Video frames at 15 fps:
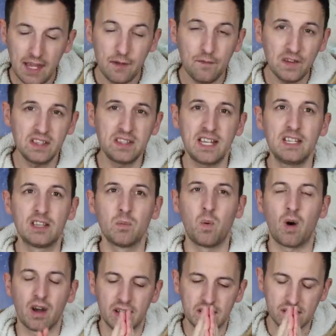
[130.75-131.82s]
If indeed the
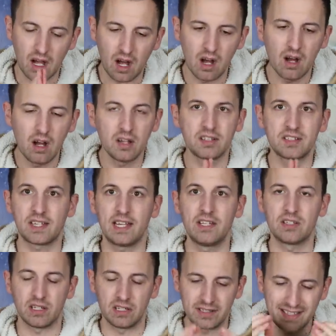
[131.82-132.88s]
wires are
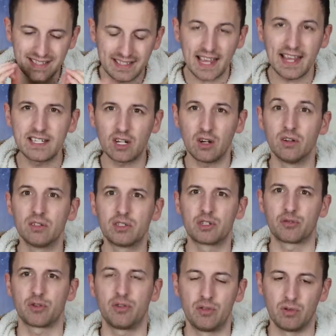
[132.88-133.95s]
centered dead on
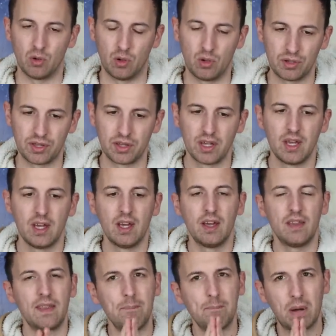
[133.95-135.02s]
true north,
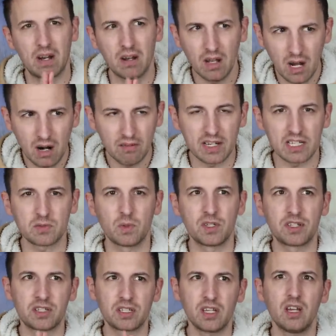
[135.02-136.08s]
then Polaris
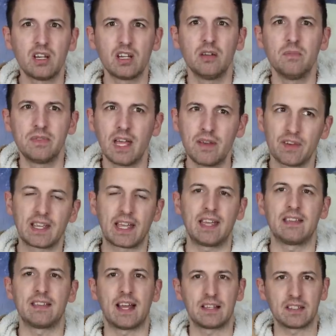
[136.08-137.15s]
would
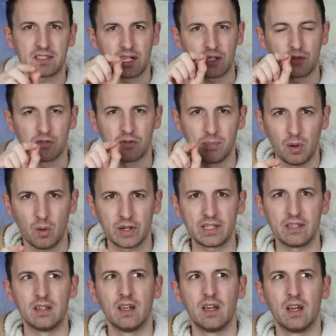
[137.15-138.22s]
circumnavigate that central
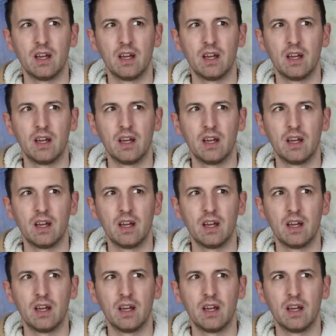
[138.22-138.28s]
point